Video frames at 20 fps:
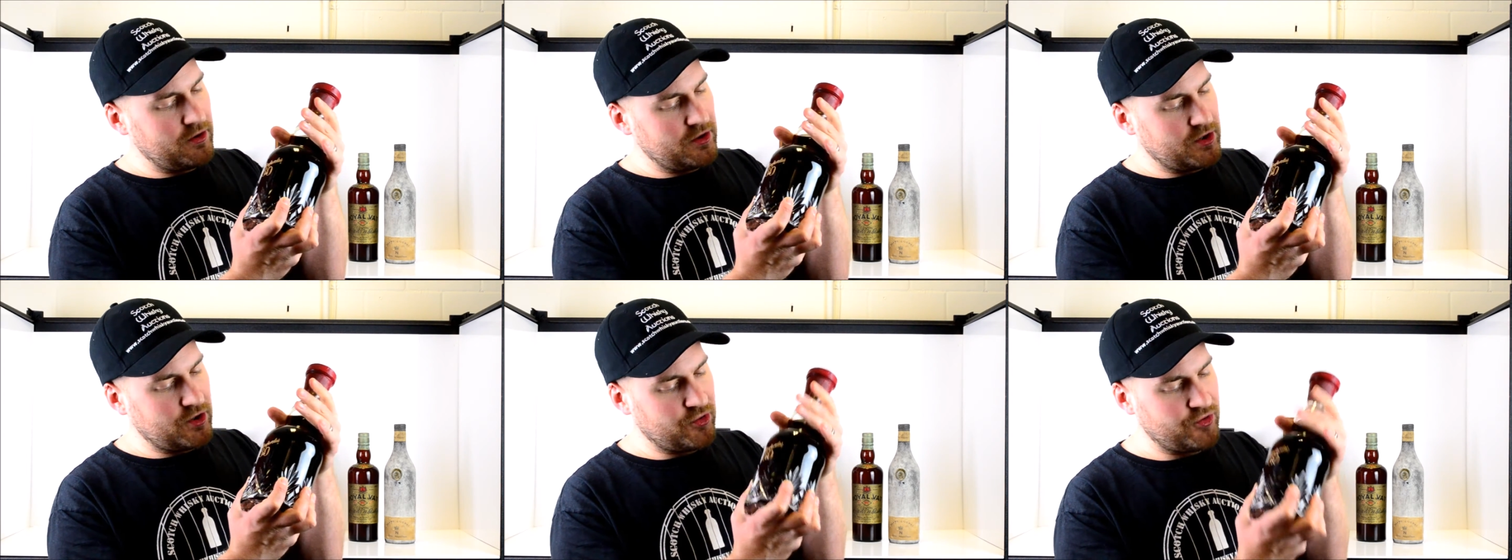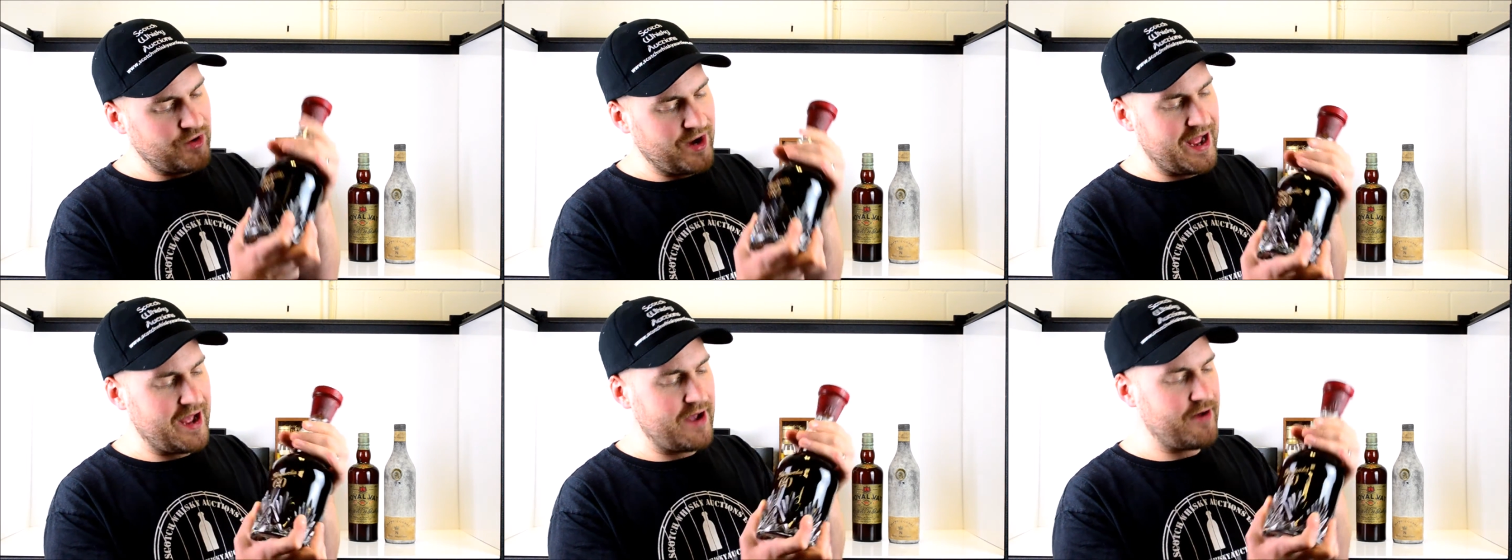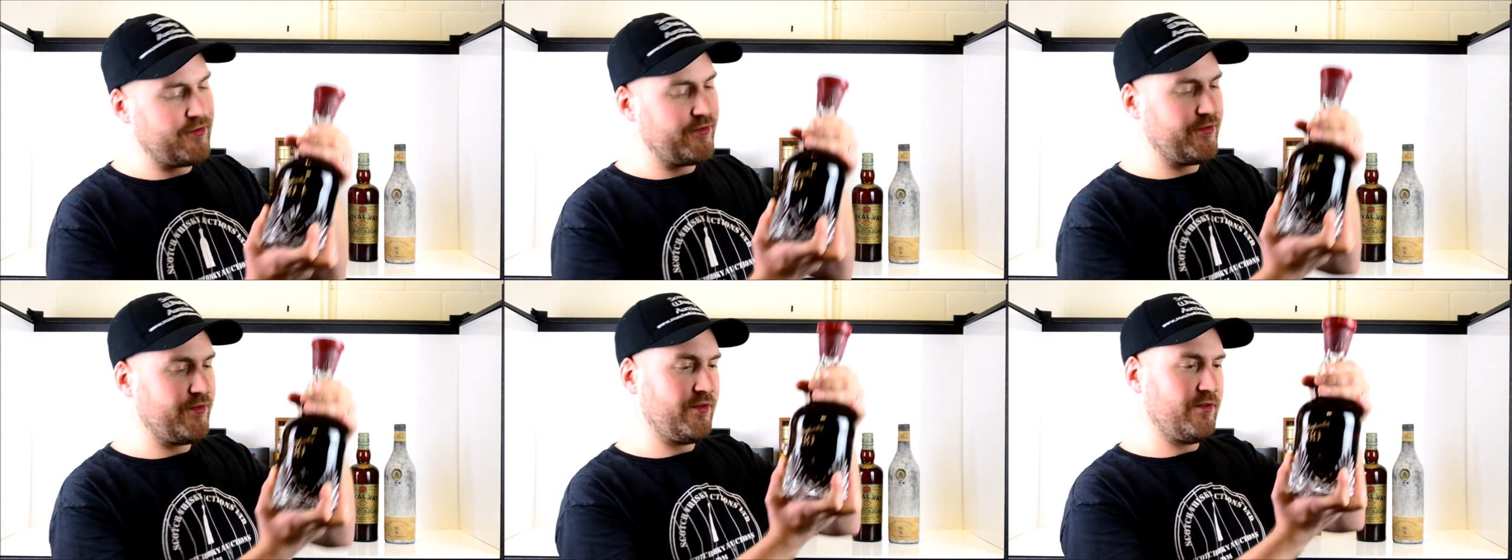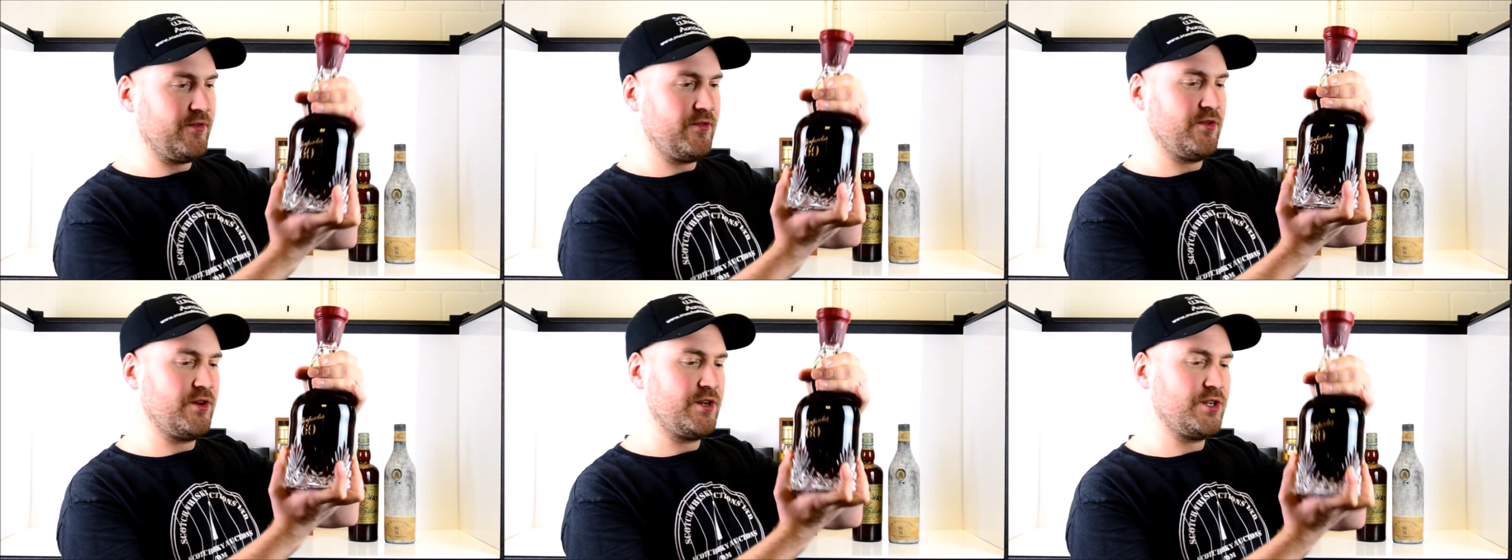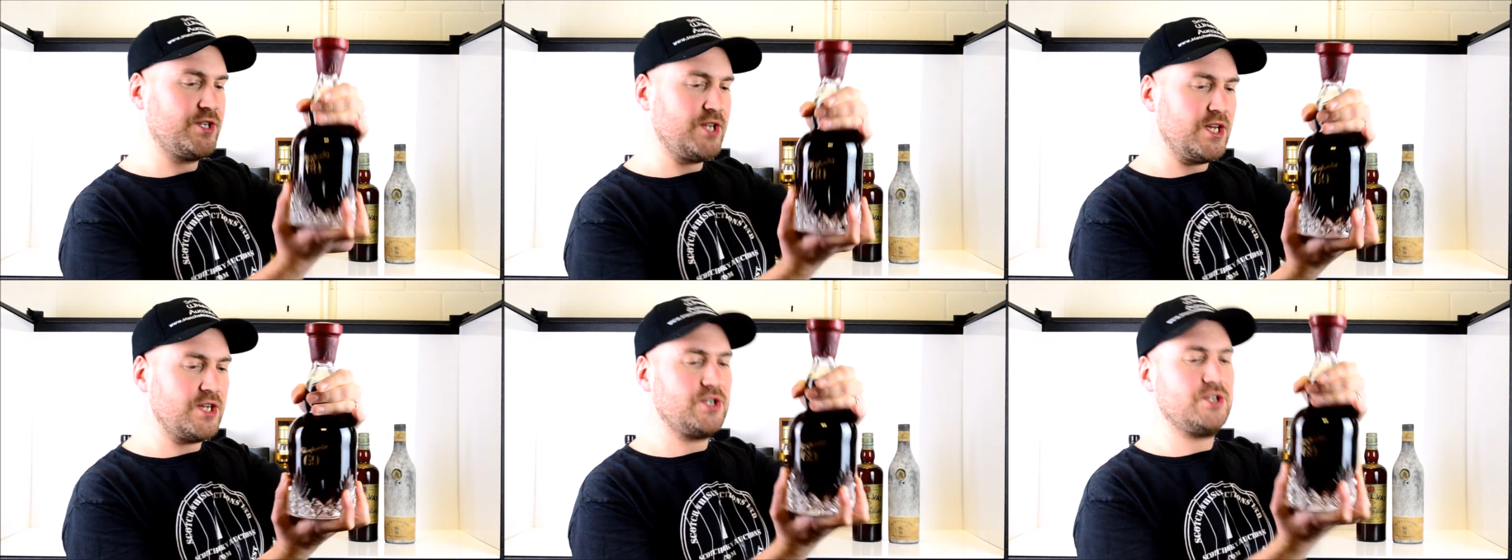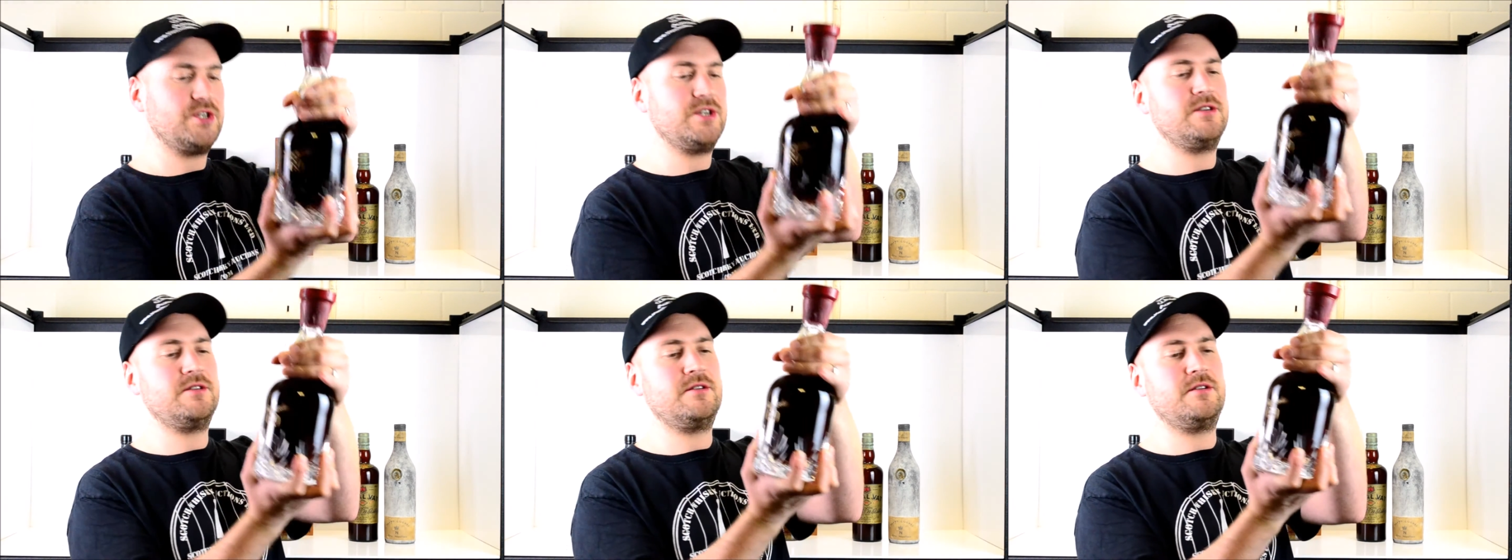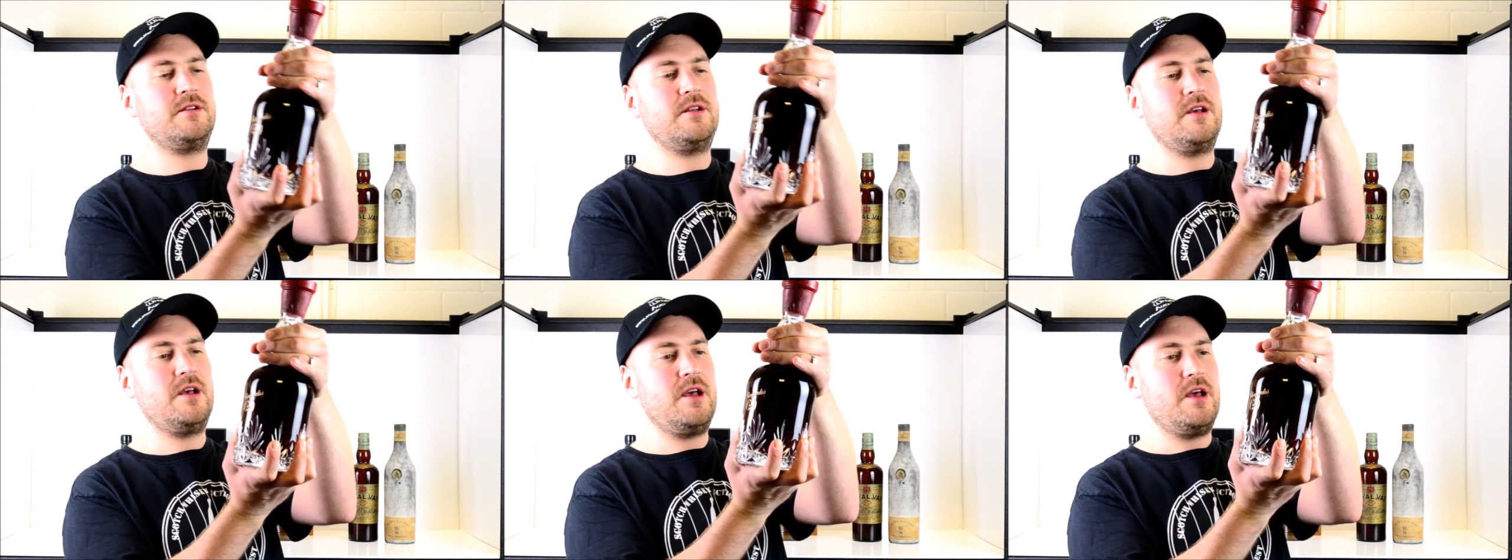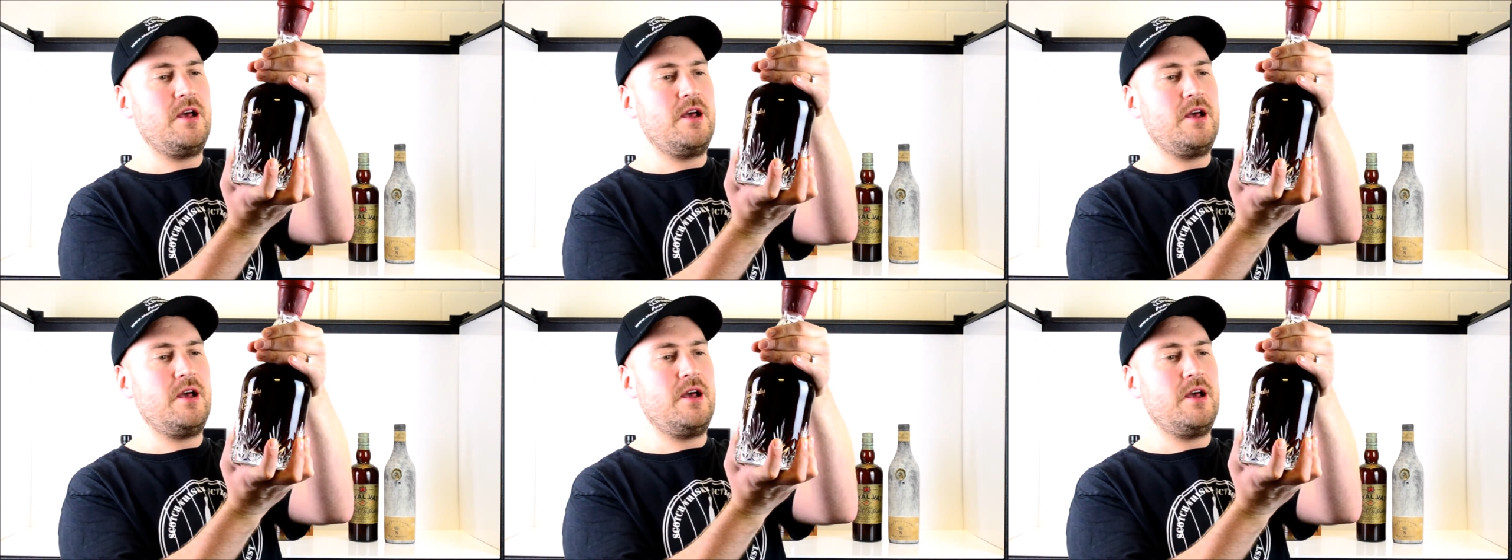craft, tradition,